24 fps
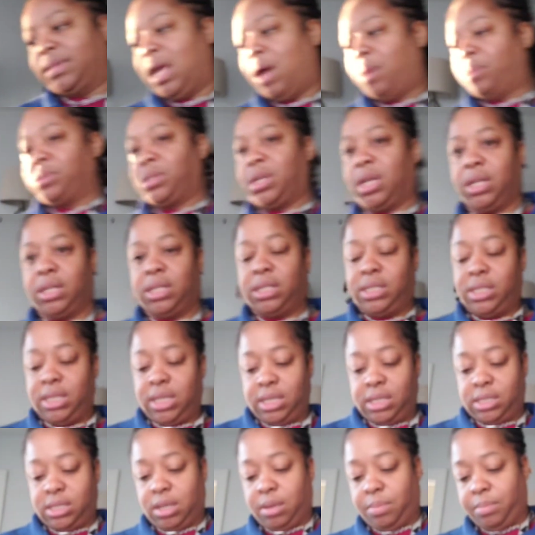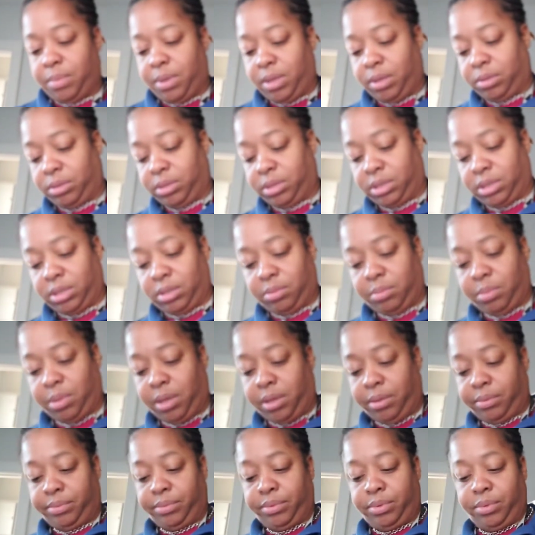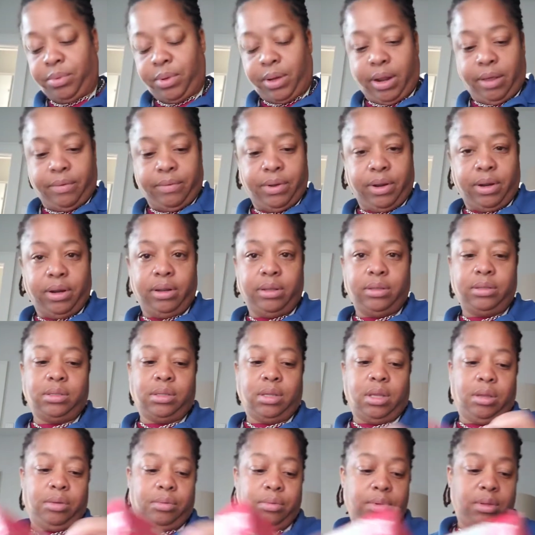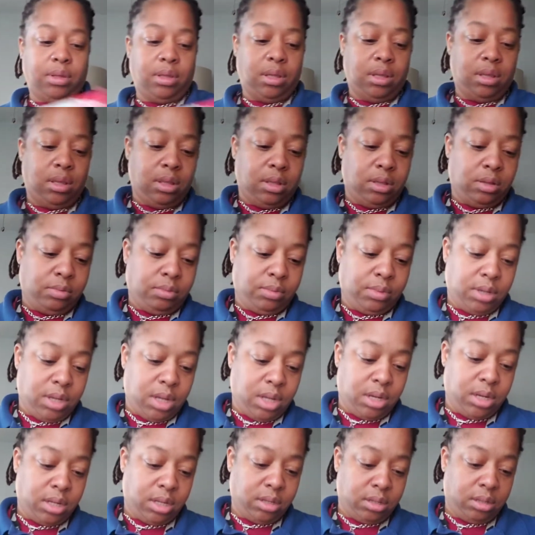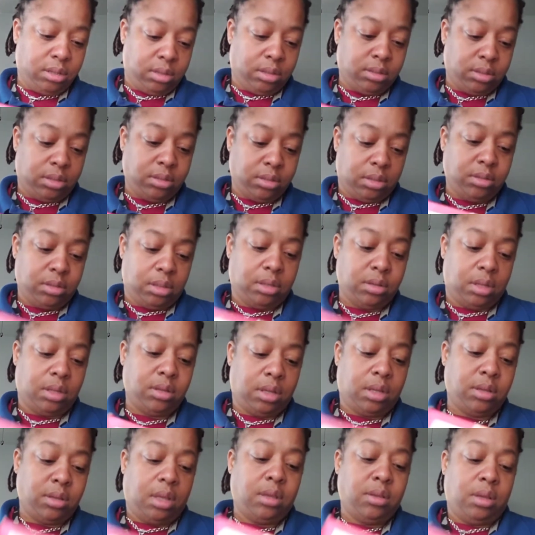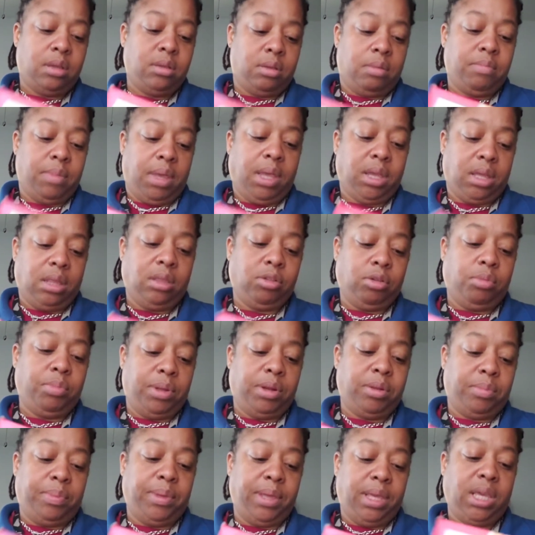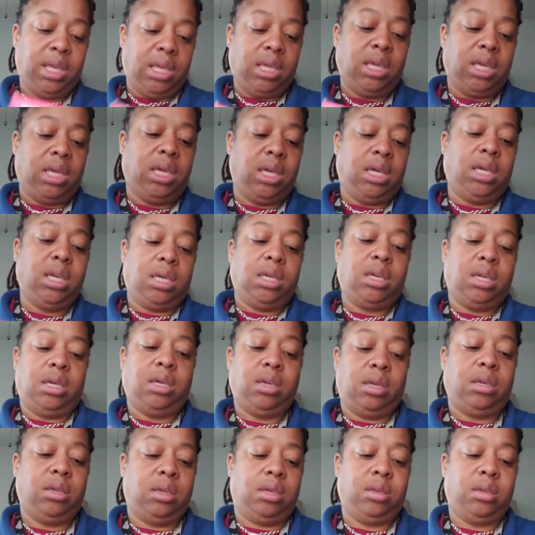I was going to say something else, but whatever. So, I'm going to make a little bit of pancake.